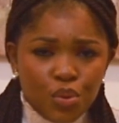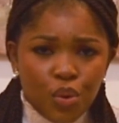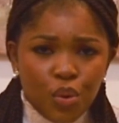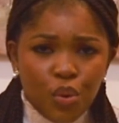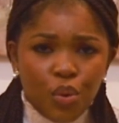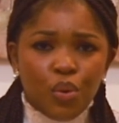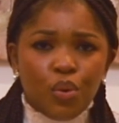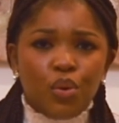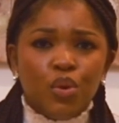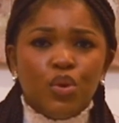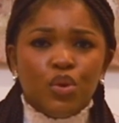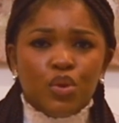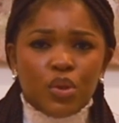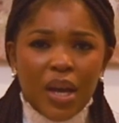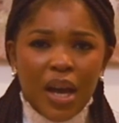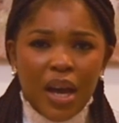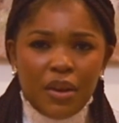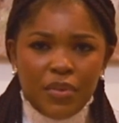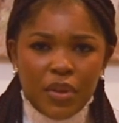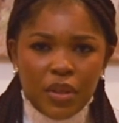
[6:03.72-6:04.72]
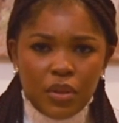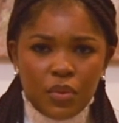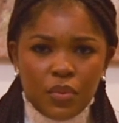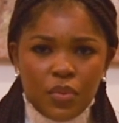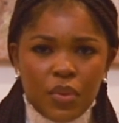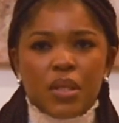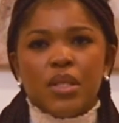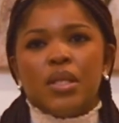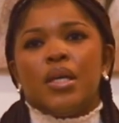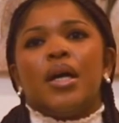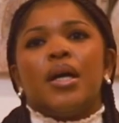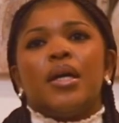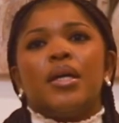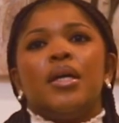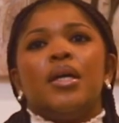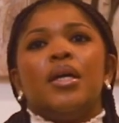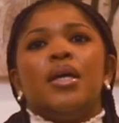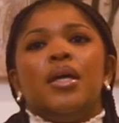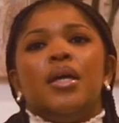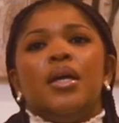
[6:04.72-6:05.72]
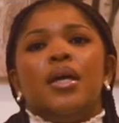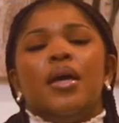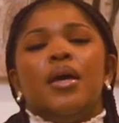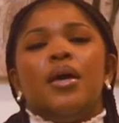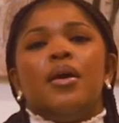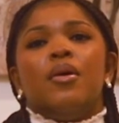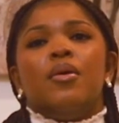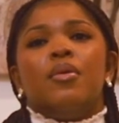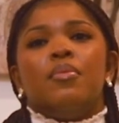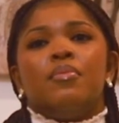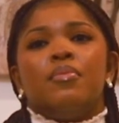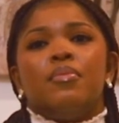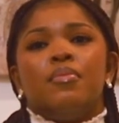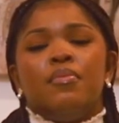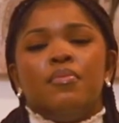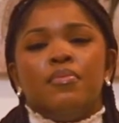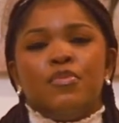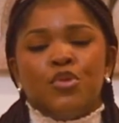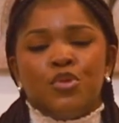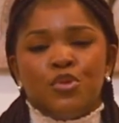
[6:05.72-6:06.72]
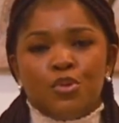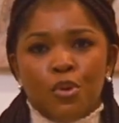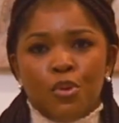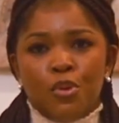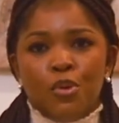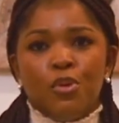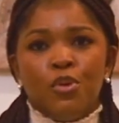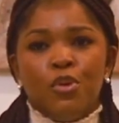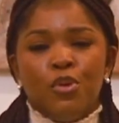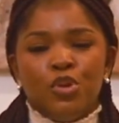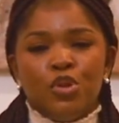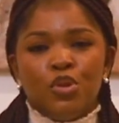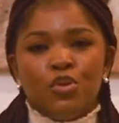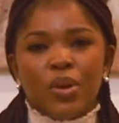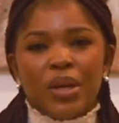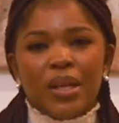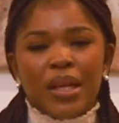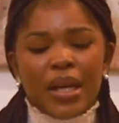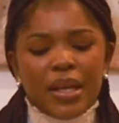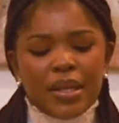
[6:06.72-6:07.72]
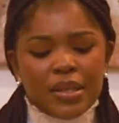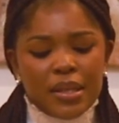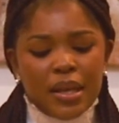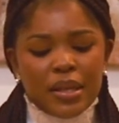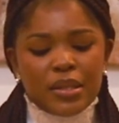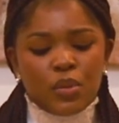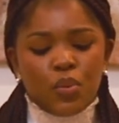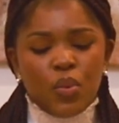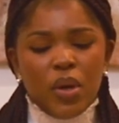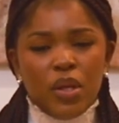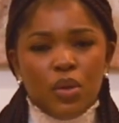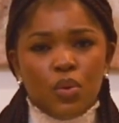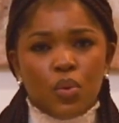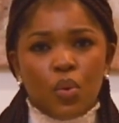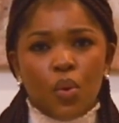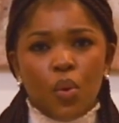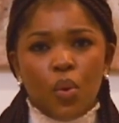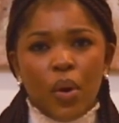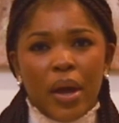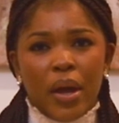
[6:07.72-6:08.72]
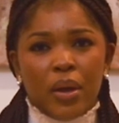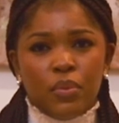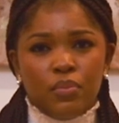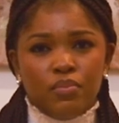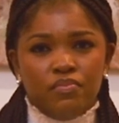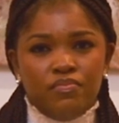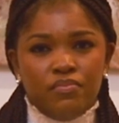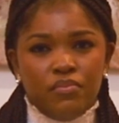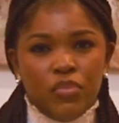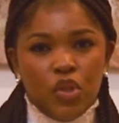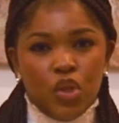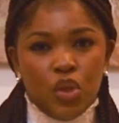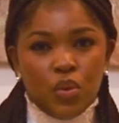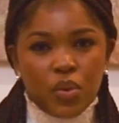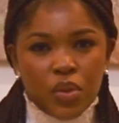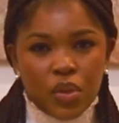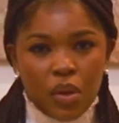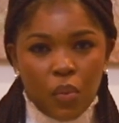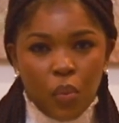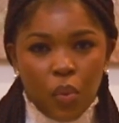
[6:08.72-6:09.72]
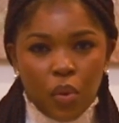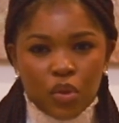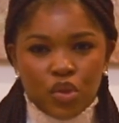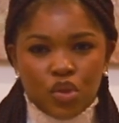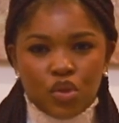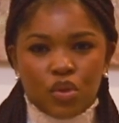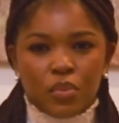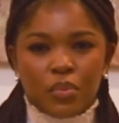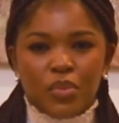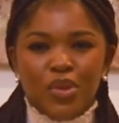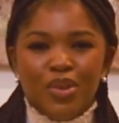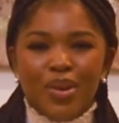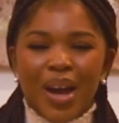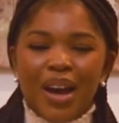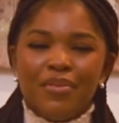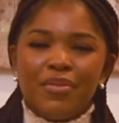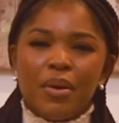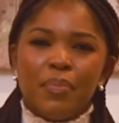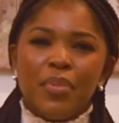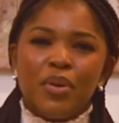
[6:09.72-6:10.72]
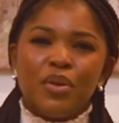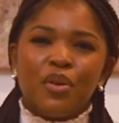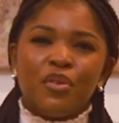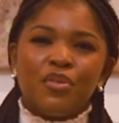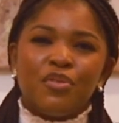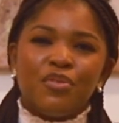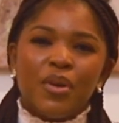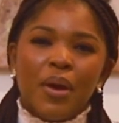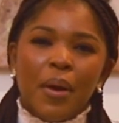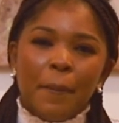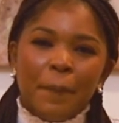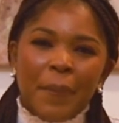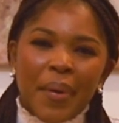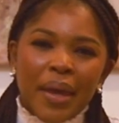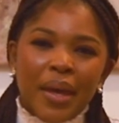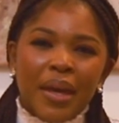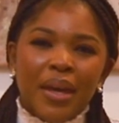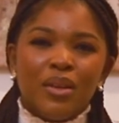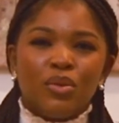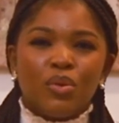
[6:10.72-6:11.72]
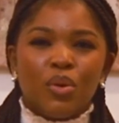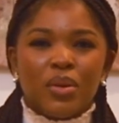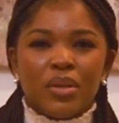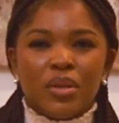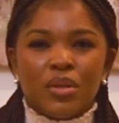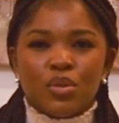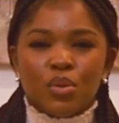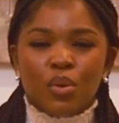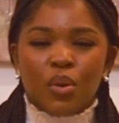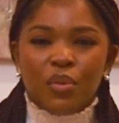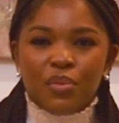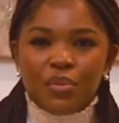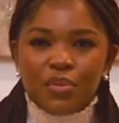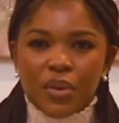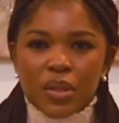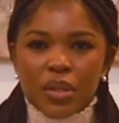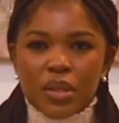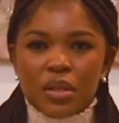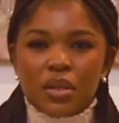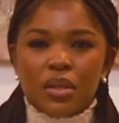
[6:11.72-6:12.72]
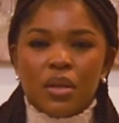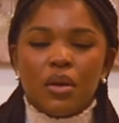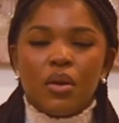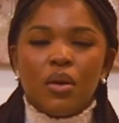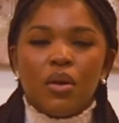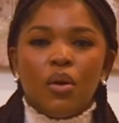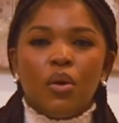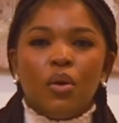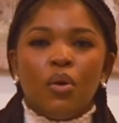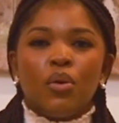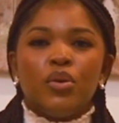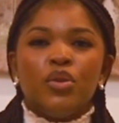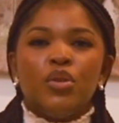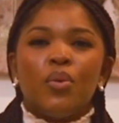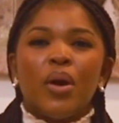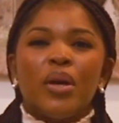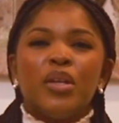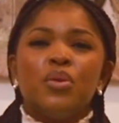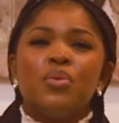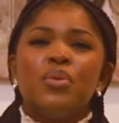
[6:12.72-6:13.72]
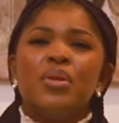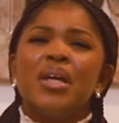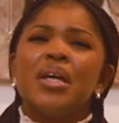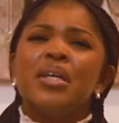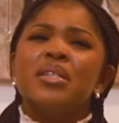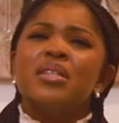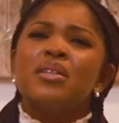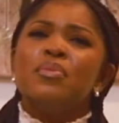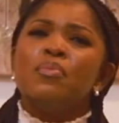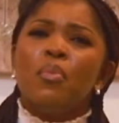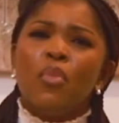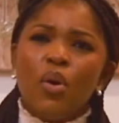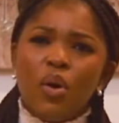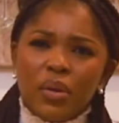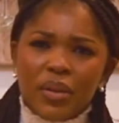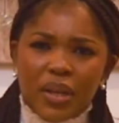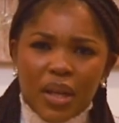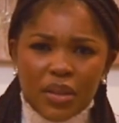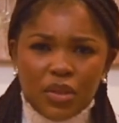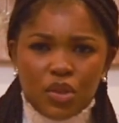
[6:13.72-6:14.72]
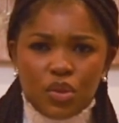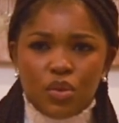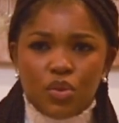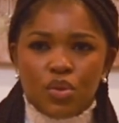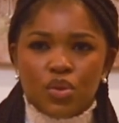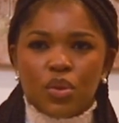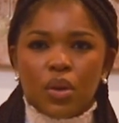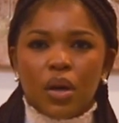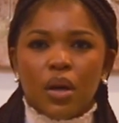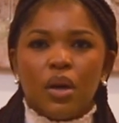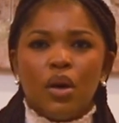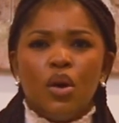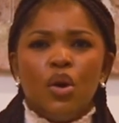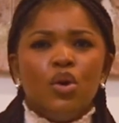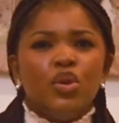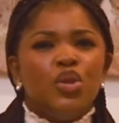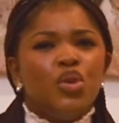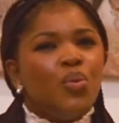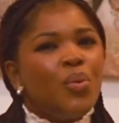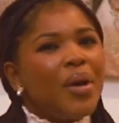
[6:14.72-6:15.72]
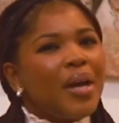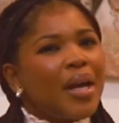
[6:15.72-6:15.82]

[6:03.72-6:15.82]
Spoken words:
know you have a UTI? So you realize that when you go and use the washroom, you have a bit of pain or discomfort, or you are urinating more than usual. You